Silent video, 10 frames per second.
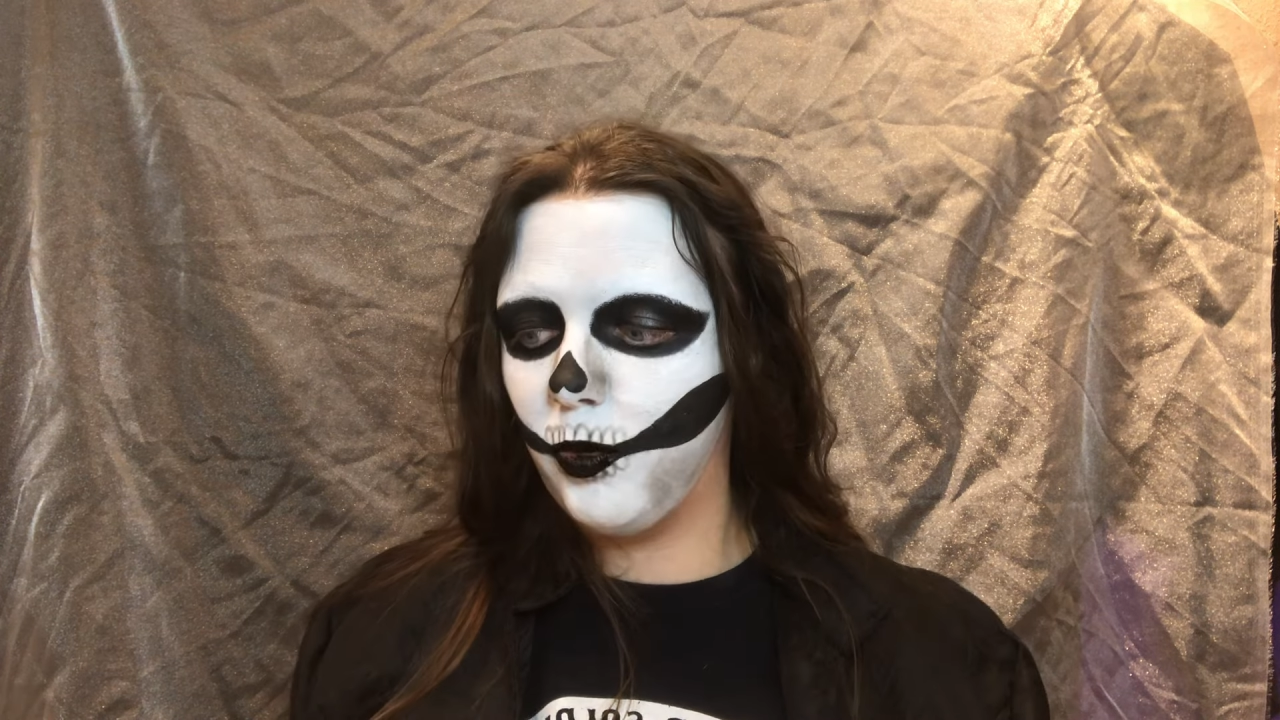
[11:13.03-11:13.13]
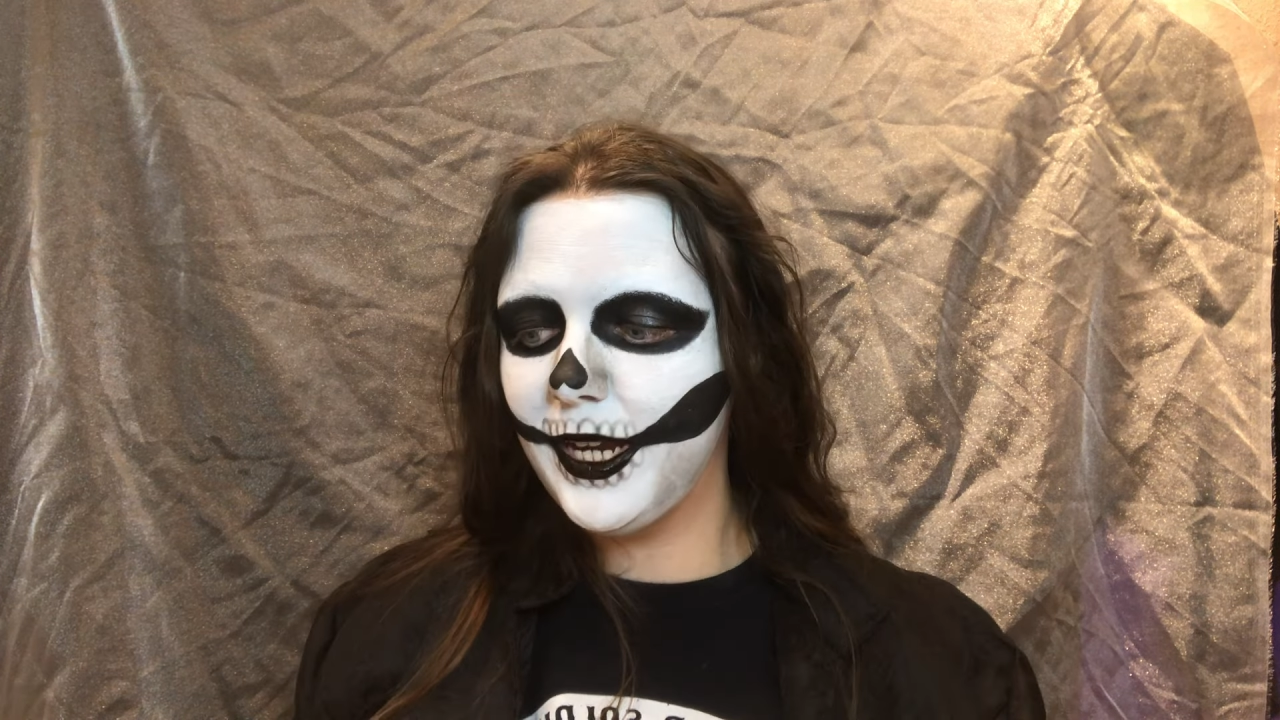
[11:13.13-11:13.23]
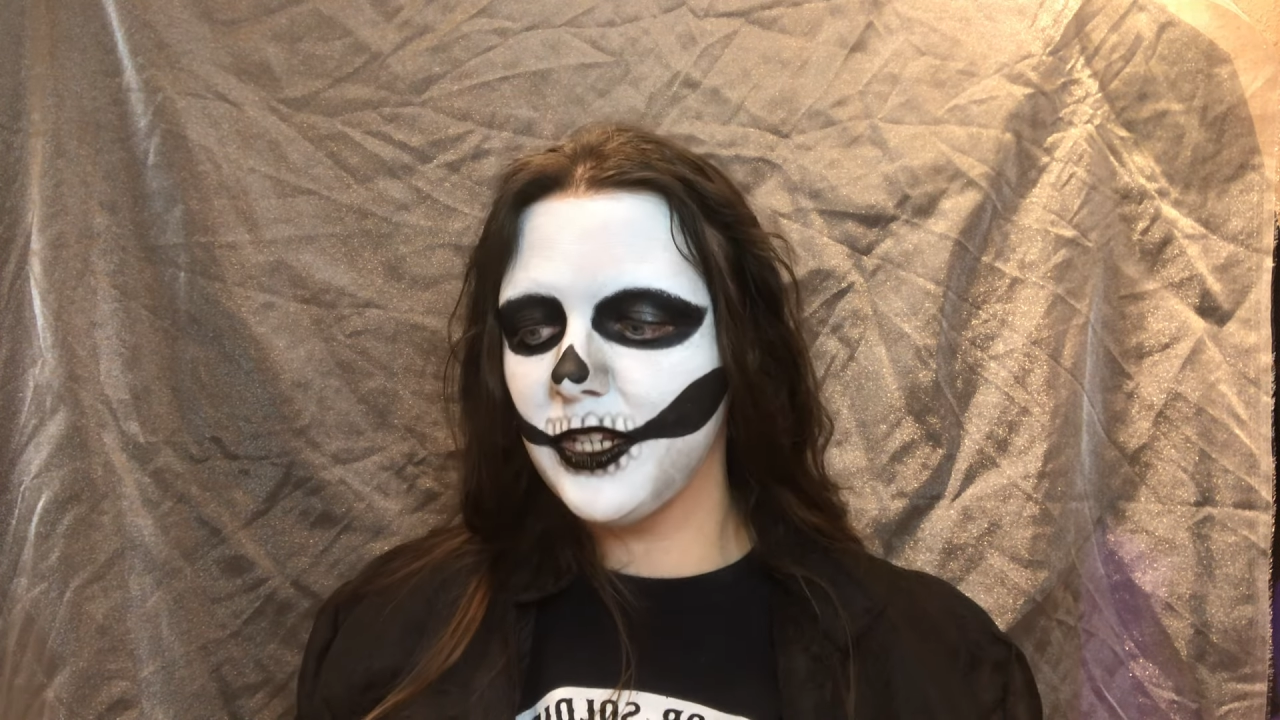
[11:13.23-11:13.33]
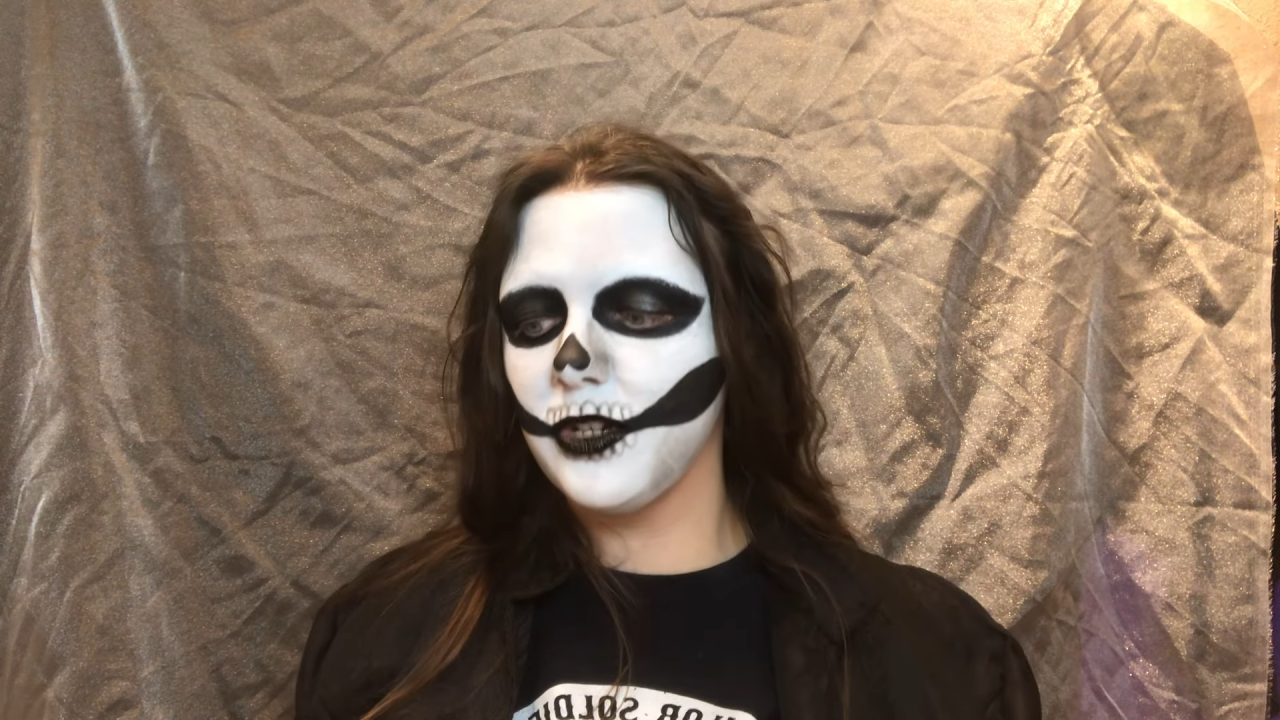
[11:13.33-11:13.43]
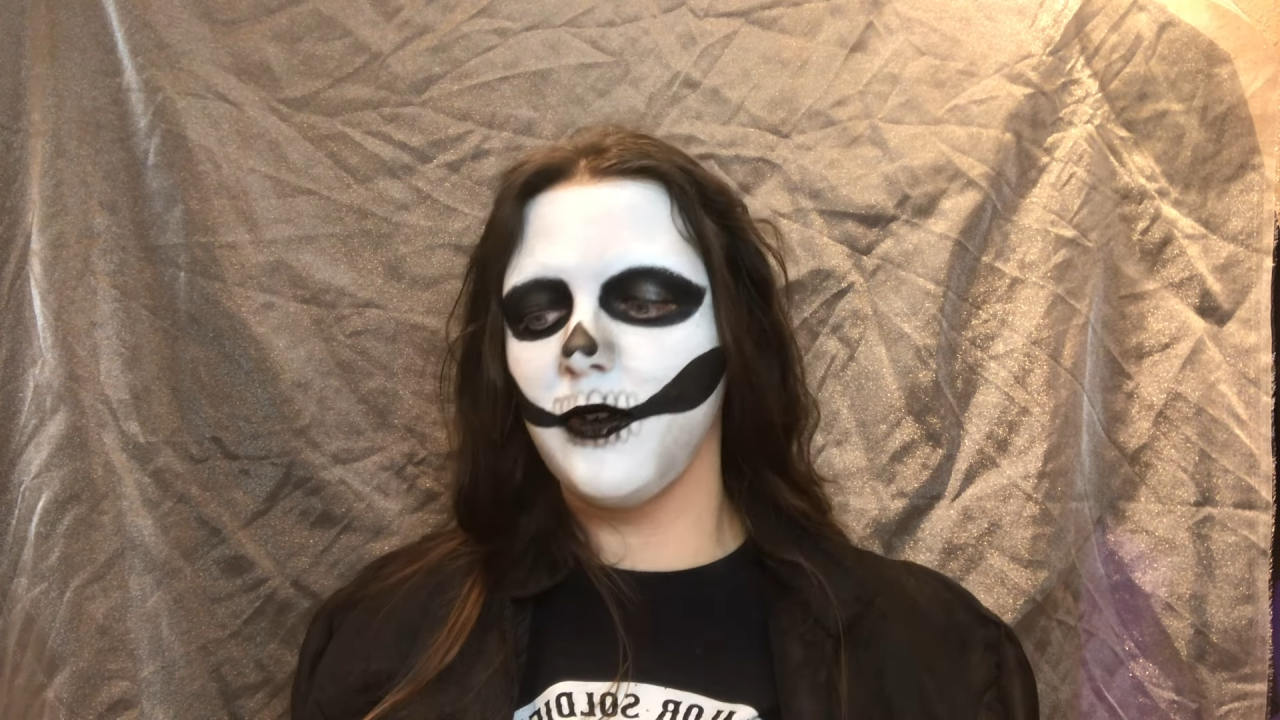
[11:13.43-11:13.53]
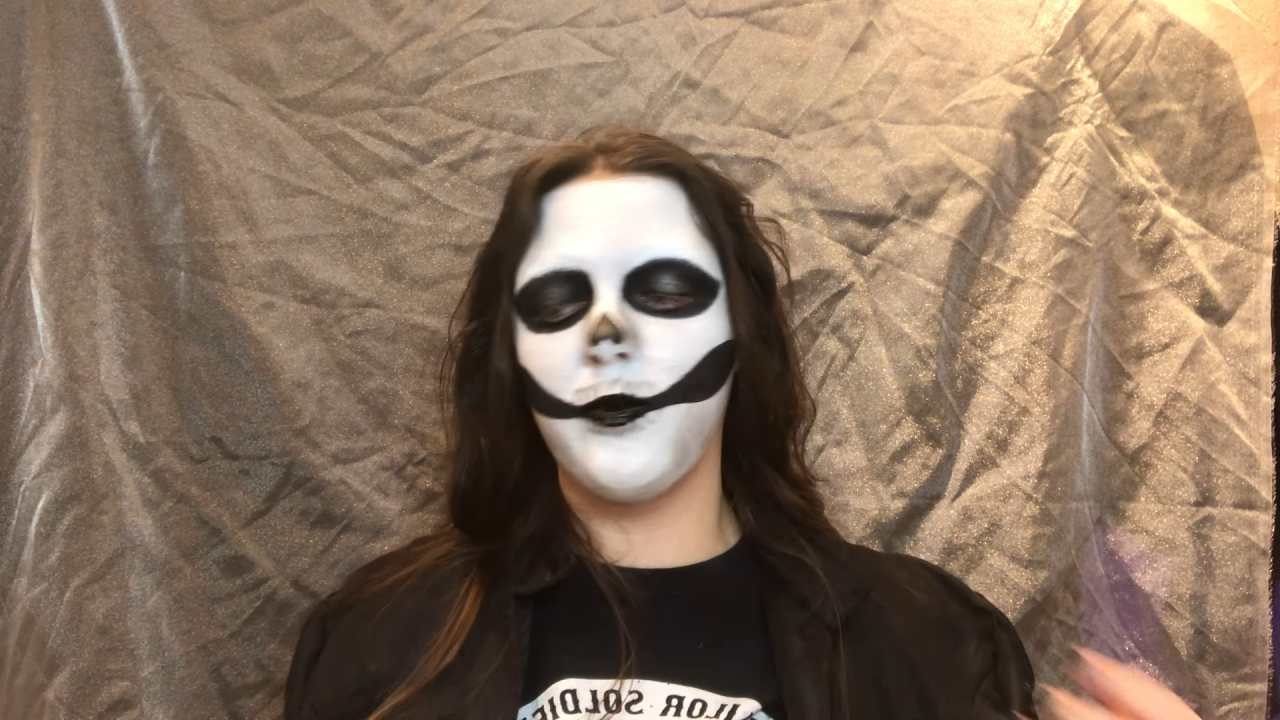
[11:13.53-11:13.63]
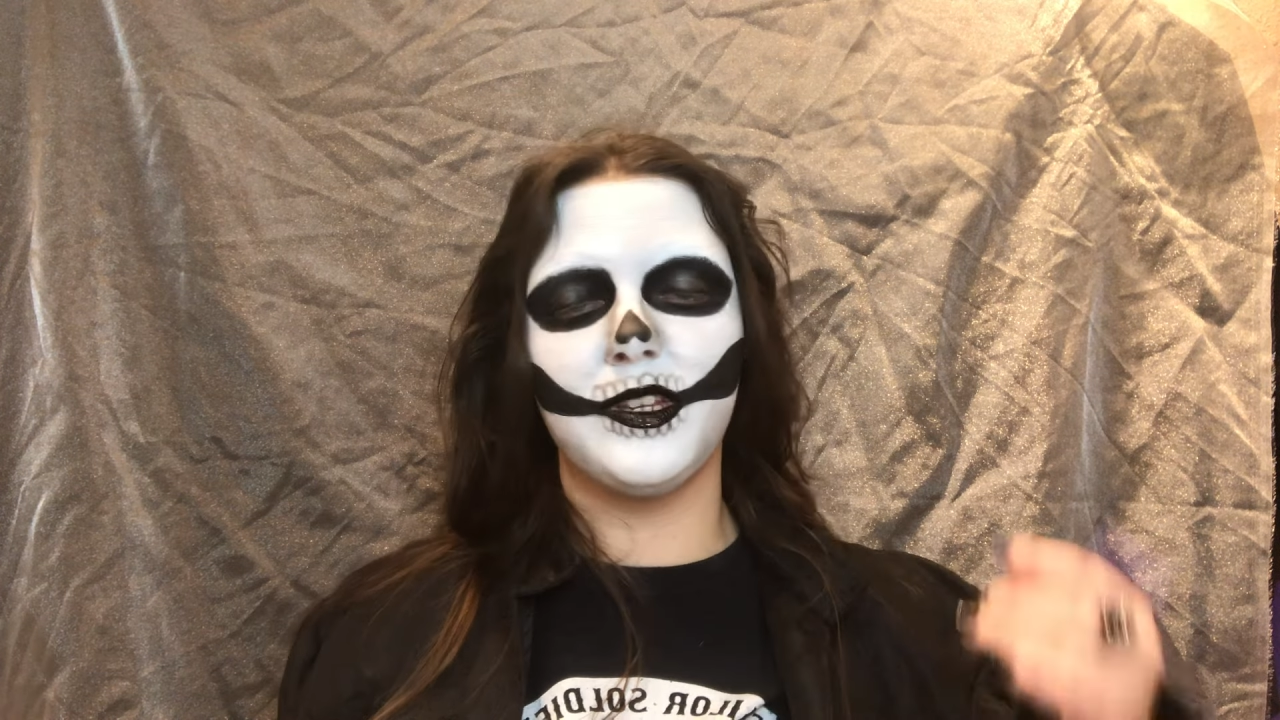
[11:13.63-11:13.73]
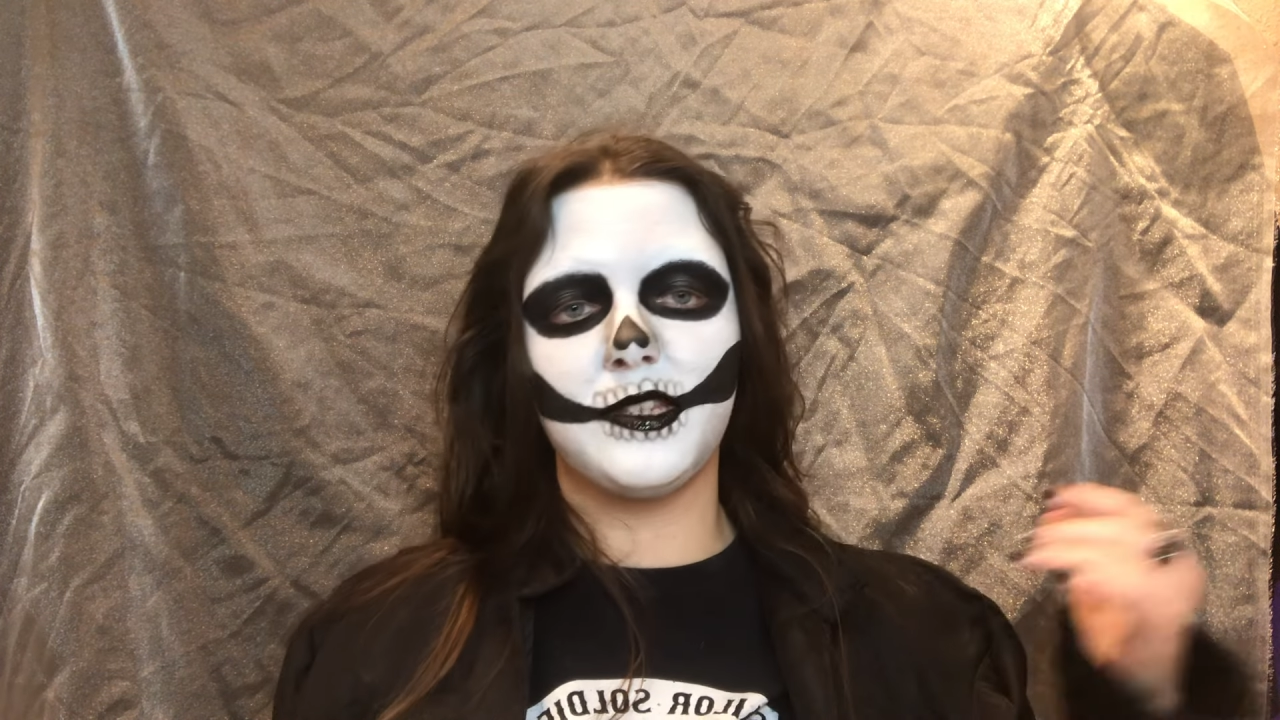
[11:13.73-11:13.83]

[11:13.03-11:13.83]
creature